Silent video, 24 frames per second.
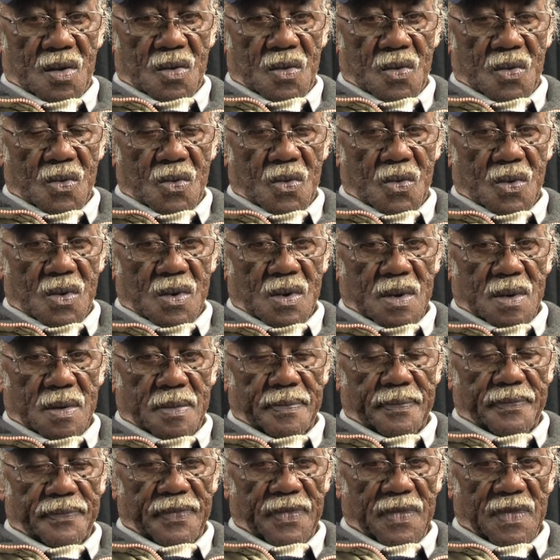No,
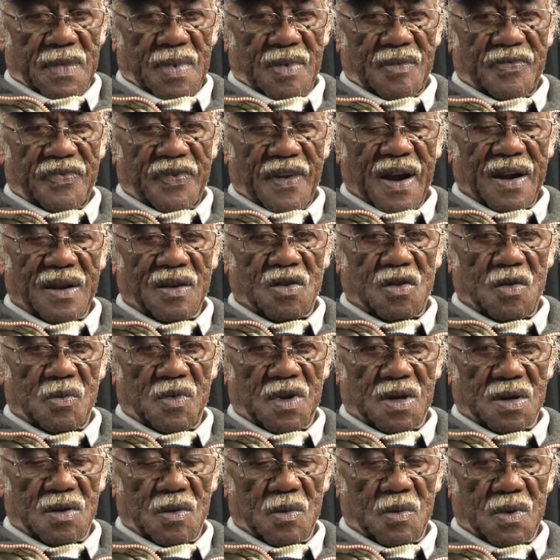didn't follow it too
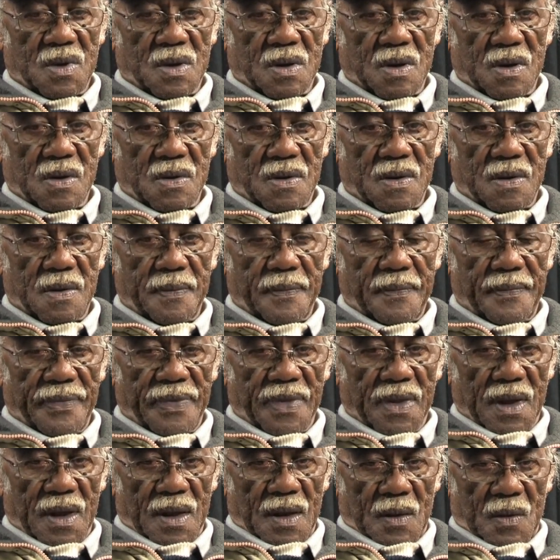much no more, because
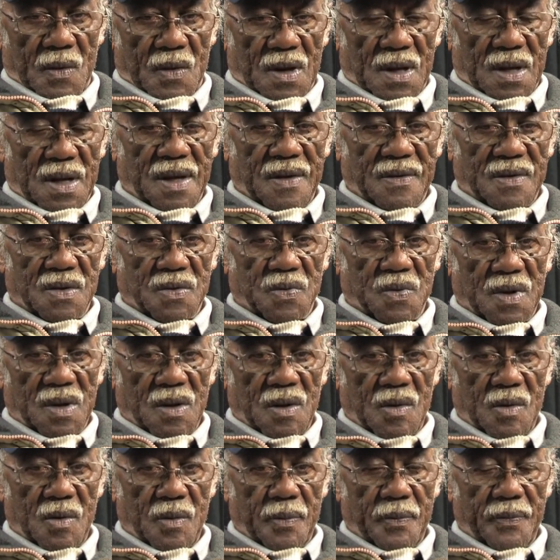when I lived at Sweet
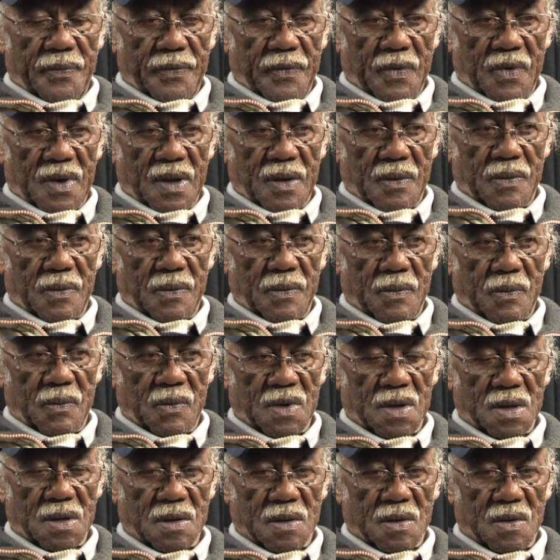Home, when I
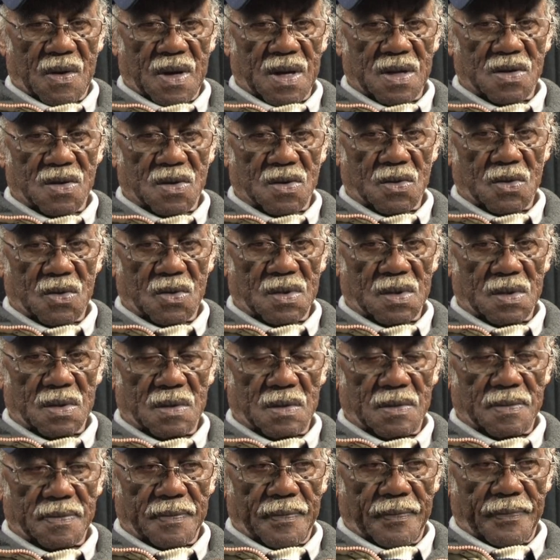went to grade school in
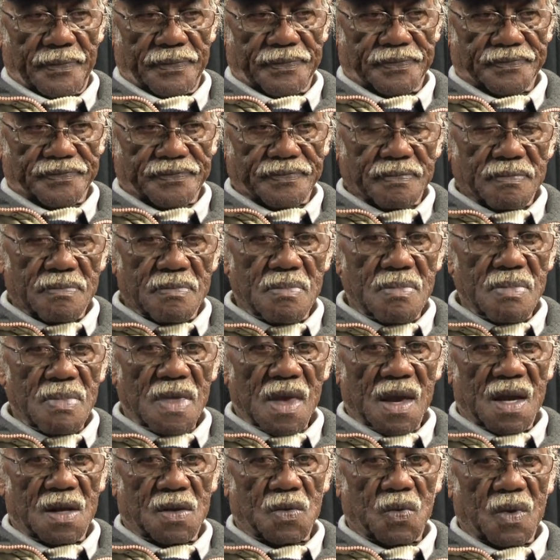
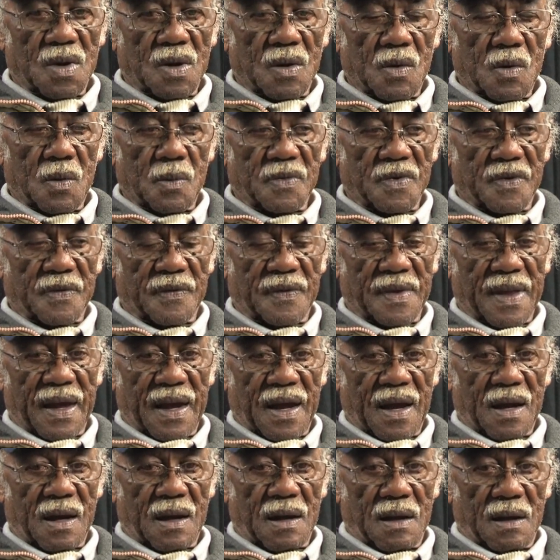Sweet Home, from
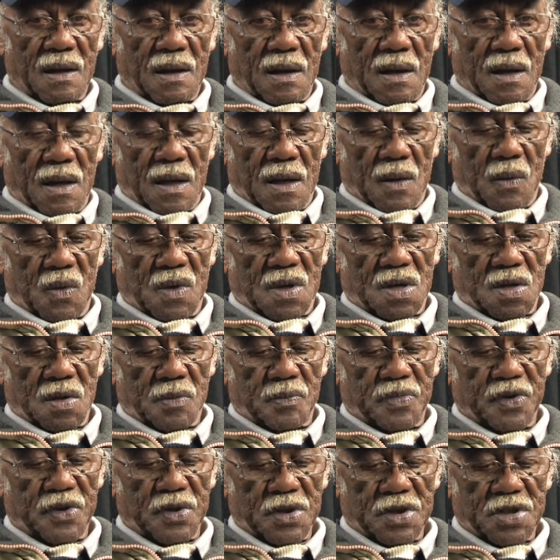there I went to
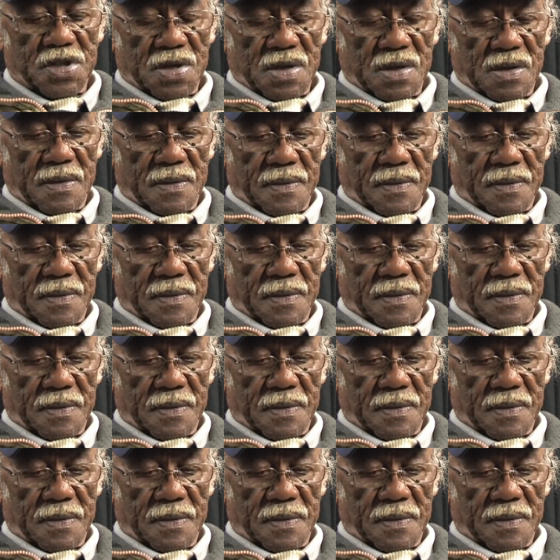Bush,